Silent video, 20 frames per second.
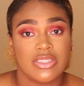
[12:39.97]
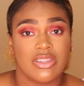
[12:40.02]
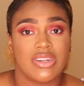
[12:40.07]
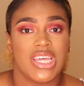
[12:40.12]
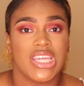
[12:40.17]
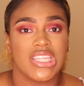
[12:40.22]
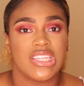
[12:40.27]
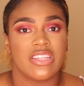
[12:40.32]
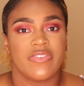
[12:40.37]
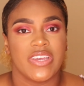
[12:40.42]
So
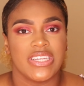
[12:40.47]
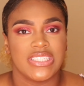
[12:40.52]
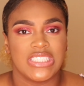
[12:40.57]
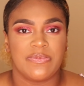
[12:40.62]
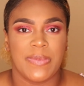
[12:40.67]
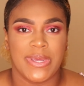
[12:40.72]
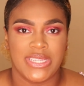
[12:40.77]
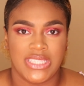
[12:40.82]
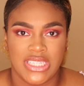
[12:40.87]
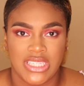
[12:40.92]
now that the face is
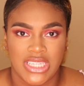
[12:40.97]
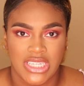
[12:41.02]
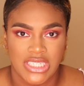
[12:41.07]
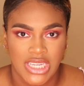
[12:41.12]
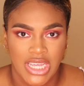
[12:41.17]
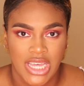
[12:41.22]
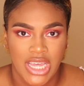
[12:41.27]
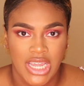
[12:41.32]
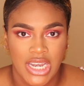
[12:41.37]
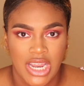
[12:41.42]
basically
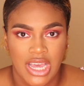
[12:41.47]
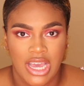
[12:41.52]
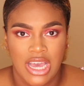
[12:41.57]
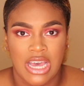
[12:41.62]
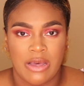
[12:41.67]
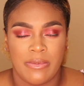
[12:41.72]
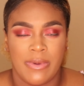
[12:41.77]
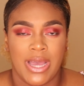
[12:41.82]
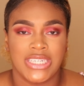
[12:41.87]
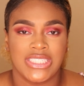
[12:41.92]
done,
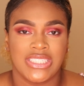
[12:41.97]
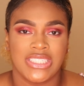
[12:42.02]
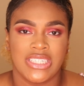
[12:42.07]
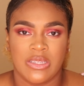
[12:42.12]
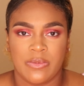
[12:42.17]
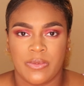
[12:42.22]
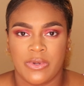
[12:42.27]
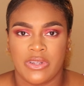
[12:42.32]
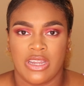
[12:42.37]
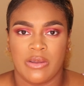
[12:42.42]
I just need
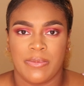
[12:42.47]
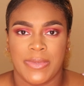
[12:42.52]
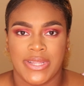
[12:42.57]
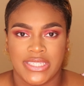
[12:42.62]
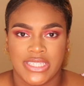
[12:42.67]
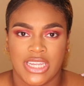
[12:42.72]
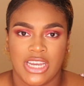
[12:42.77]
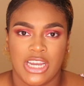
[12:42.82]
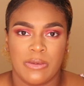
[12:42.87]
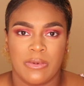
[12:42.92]
to put on
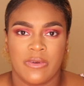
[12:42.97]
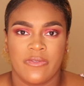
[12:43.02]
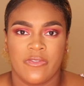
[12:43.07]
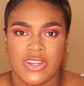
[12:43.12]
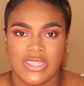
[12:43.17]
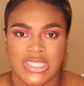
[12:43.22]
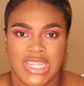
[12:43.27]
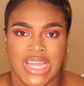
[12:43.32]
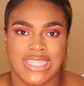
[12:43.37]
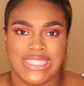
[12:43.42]
mascara, but
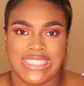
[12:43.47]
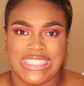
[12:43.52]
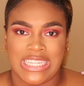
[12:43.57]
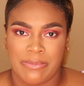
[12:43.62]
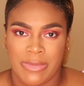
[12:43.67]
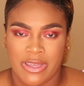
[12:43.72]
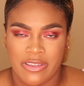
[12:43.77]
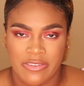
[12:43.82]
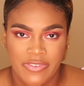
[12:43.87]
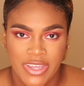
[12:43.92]
first I like to set
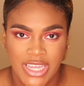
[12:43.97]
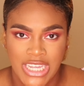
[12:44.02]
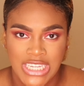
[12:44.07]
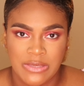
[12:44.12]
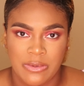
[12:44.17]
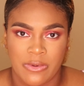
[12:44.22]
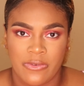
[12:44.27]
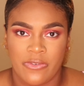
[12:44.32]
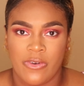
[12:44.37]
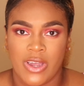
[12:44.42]
my face
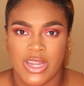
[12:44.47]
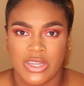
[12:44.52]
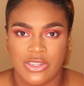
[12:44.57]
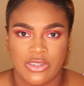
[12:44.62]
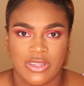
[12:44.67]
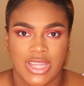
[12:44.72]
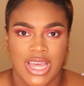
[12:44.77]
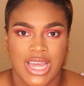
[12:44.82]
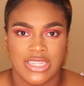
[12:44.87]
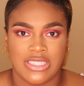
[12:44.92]
before I
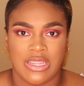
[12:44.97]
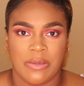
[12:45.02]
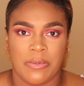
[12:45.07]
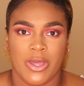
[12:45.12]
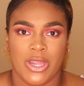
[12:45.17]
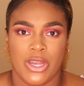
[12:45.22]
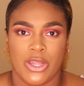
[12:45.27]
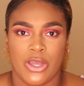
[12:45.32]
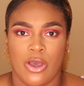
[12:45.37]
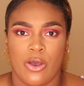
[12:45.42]
do that. So I'm
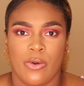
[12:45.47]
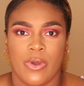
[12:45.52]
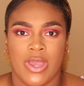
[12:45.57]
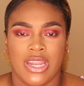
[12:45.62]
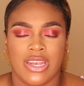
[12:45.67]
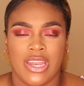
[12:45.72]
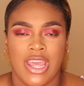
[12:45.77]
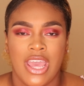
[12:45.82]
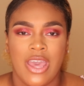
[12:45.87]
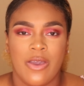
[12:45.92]
gonna go
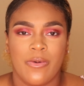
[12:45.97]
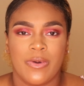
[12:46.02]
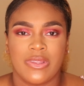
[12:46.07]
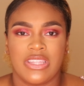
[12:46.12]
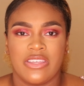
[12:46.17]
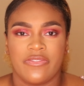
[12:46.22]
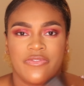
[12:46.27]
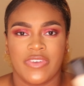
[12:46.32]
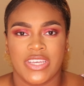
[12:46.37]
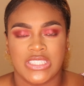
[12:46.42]
in with
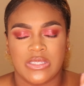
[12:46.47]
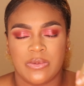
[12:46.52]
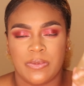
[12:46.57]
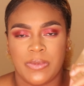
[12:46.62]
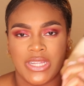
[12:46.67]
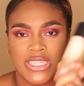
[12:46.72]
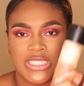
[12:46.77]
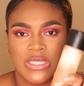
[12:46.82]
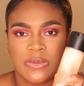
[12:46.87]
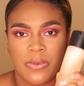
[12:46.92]
the Fix
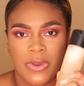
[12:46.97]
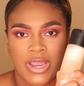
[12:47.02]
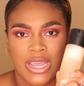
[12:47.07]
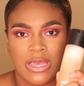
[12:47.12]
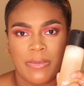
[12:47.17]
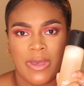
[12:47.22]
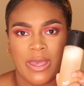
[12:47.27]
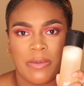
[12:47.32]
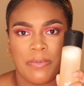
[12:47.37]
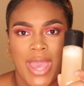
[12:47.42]
Plus Spray
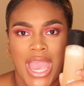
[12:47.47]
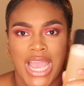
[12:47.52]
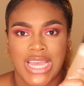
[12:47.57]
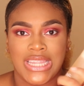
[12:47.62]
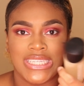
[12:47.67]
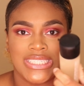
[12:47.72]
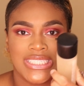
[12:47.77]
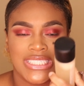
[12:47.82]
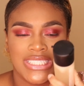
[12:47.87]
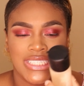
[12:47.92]
by MAC.
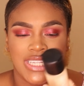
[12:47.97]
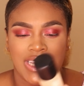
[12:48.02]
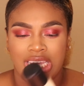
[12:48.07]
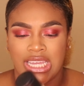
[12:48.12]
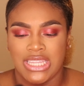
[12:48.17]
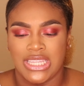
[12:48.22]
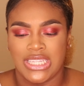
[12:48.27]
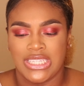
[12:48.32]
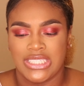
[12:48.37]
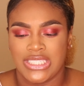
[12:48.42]
This is
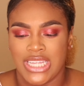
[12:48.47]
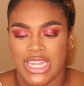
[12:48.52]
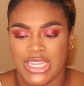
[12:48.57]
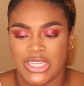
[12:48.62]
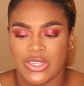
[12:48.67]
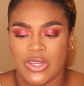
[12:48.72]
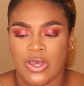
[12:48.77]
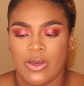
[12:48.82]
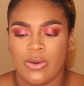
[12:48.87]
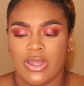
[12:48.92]
in the
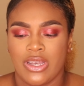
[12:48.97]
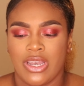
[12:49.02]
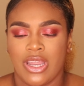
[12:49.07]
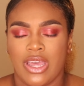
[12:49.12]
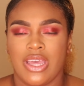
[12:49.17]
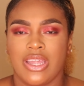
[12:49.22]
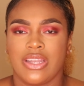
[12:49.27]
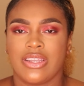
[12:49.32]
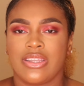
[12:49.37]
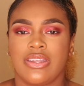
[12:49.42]
scent
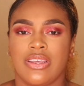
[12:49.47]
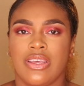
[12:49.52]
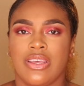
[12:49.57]
Coconut.